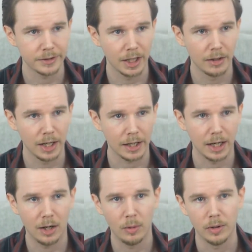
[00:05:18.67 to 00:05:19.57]
Kind of like
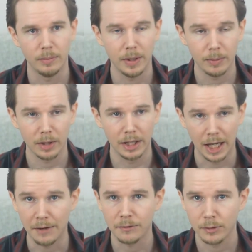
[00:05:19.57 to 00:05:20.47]
how people in
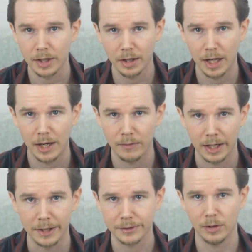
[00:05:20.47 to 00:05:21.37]
Africa have
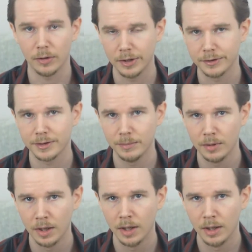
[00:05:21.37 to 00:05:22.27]
less autism.
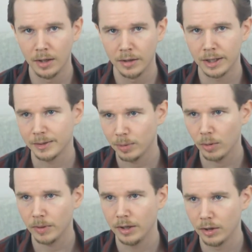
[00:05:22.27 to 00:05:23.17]
That's
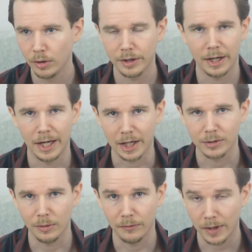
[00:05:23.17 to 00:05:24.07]
probably not an
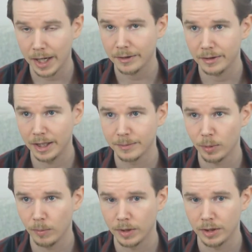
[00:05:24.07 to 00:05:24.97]
actual fact. It's
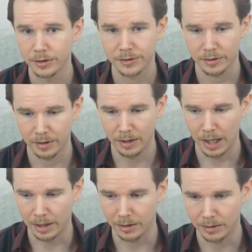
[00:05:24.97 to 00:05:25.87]
probably just
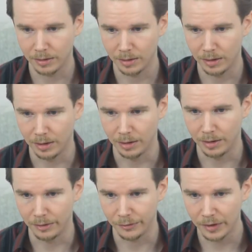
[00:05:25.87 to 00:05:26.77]

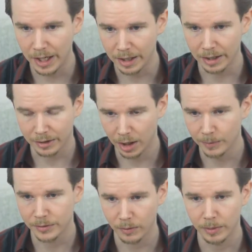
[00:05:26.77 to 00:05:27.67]
a thing that
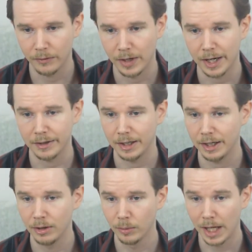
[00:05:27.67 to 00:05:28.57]
comes from the fact that
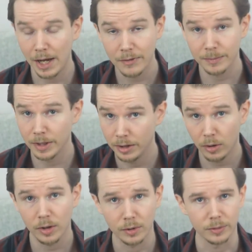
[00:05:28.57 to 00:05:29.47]
they don't have as many
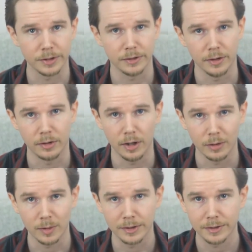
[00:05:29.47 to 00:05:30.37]
doctors as other
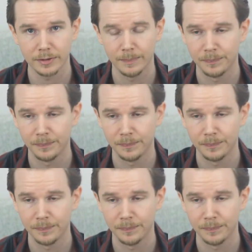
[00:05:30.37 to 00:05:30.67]
countries.